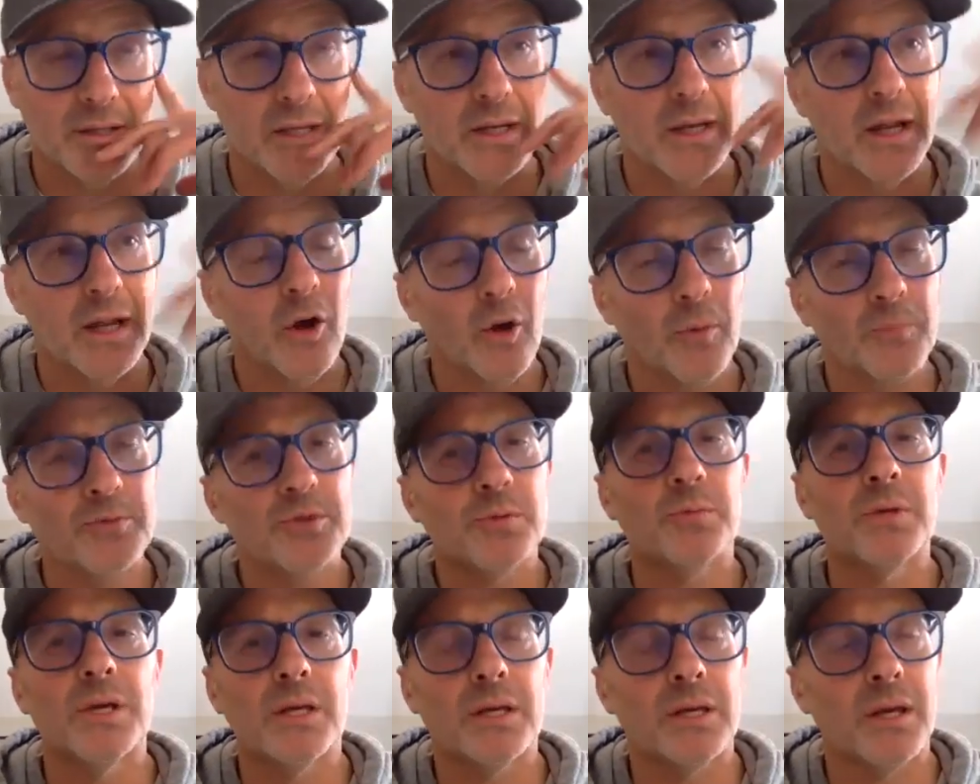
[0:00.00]
And it helps
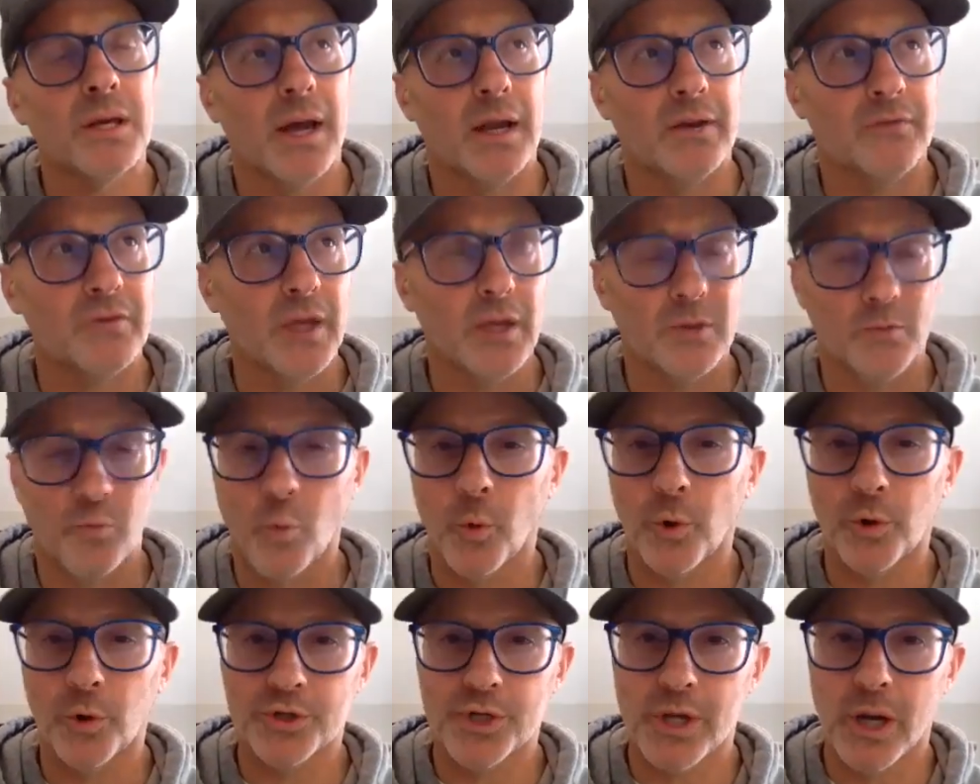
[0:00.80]
me kind of get
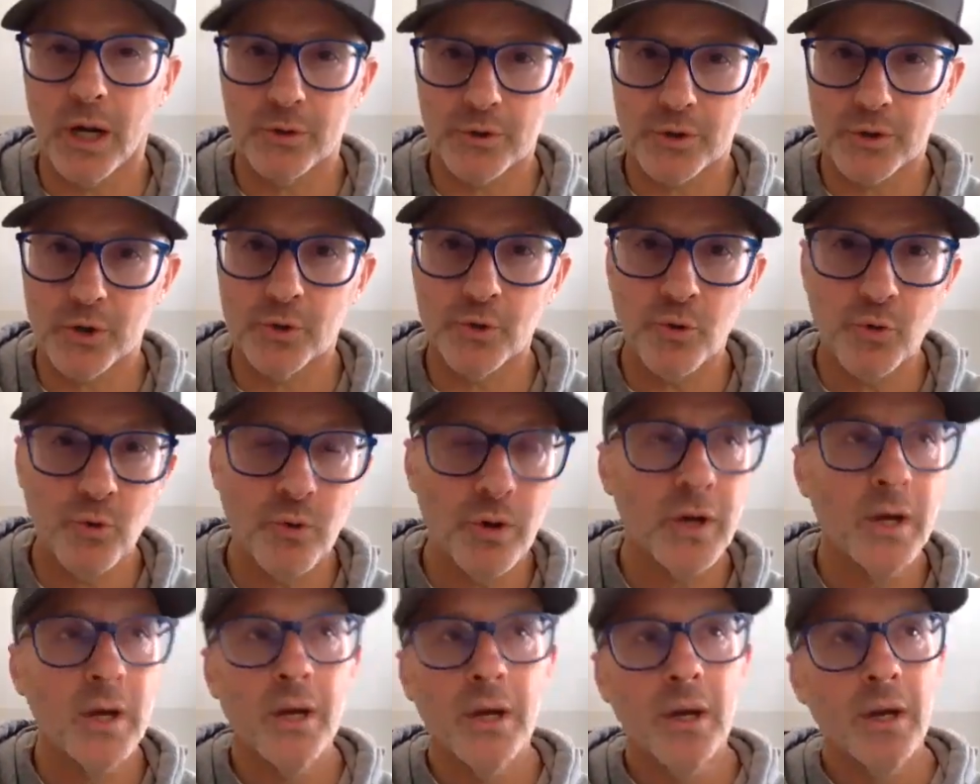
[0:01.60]
words out too.
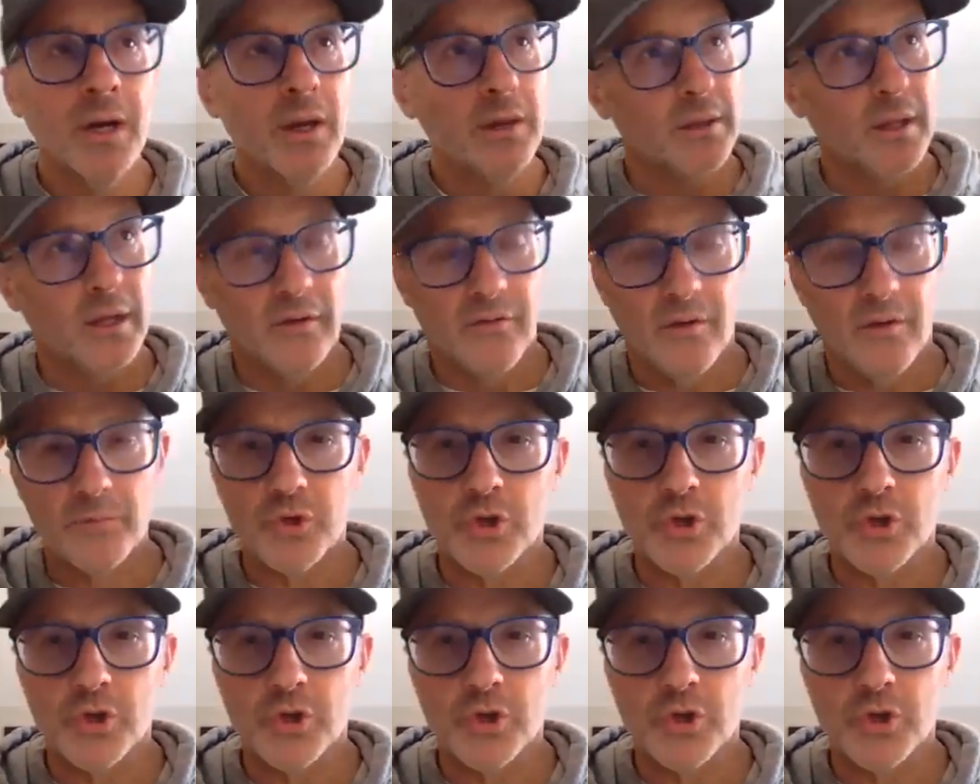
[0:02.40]
That if I'm